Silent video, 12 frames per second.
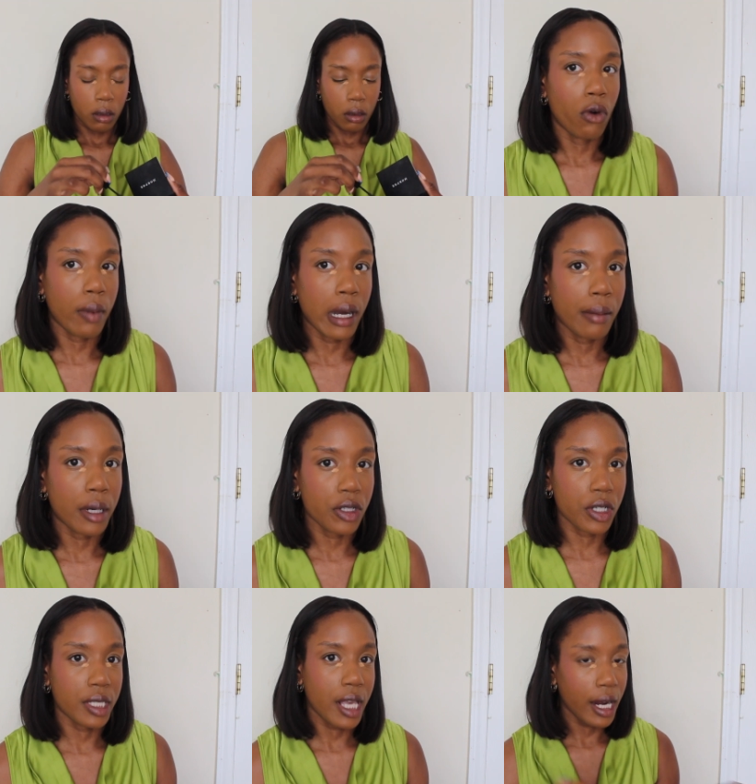While my eyebrows are
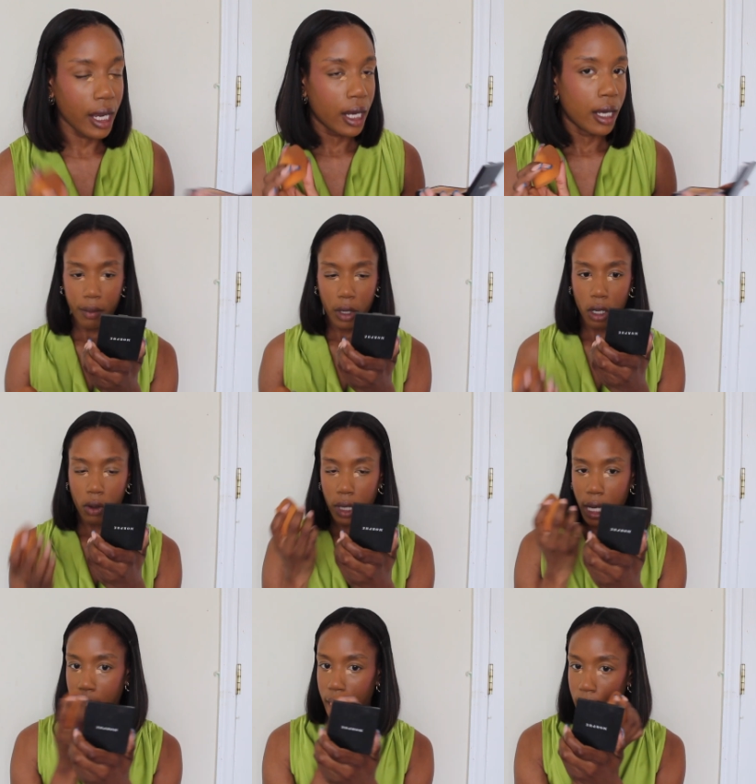setting, I'm gonna go
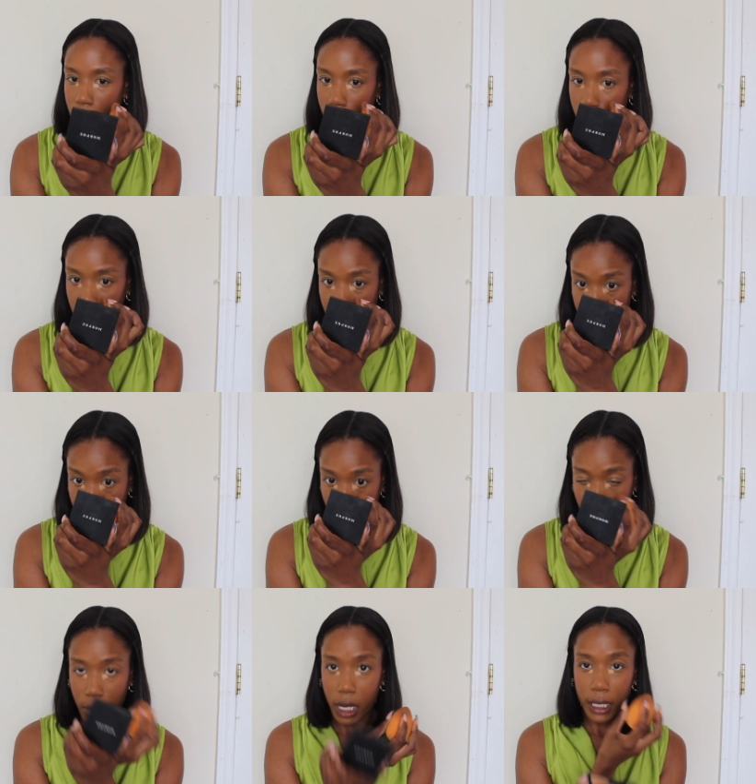ahead and blend
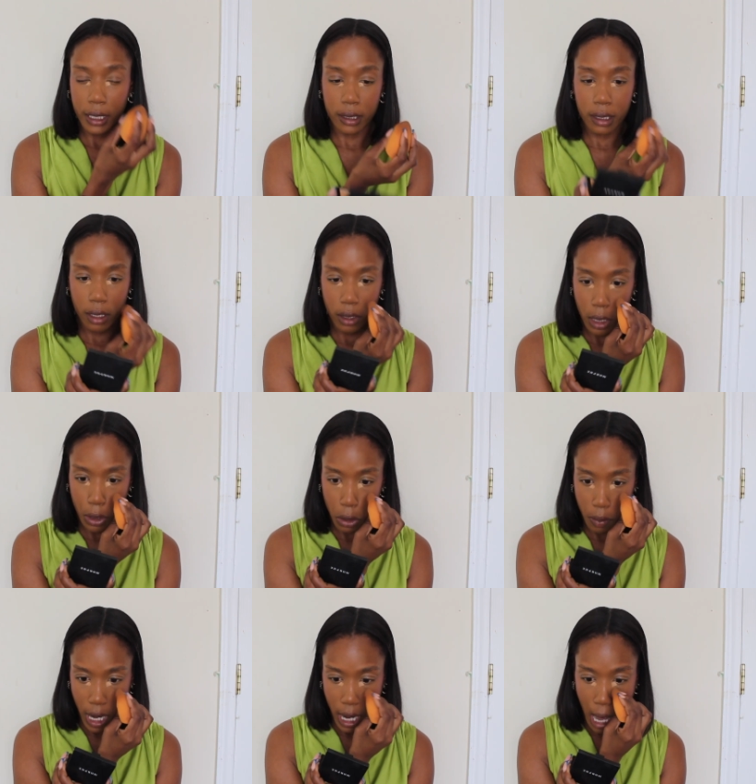out my concealer under
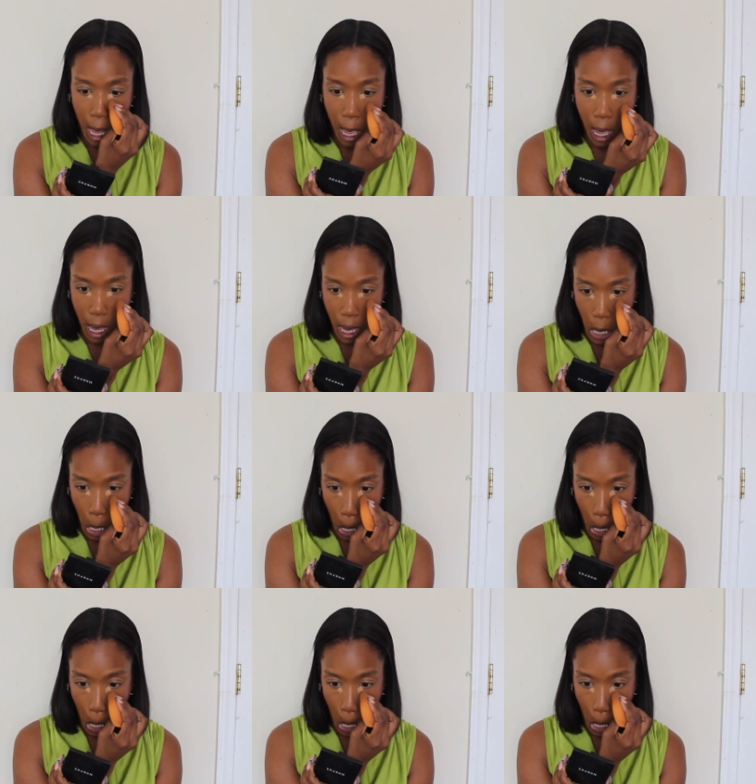my eye.